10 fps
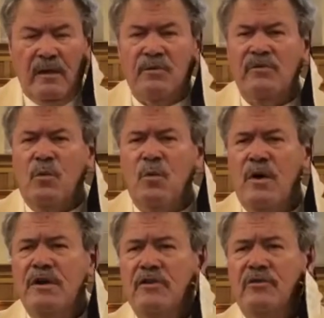It was a
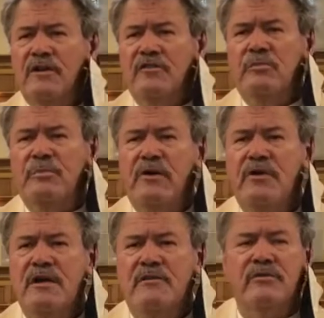wonderful
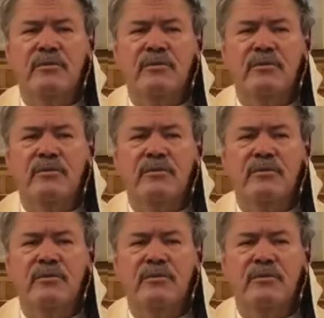experience.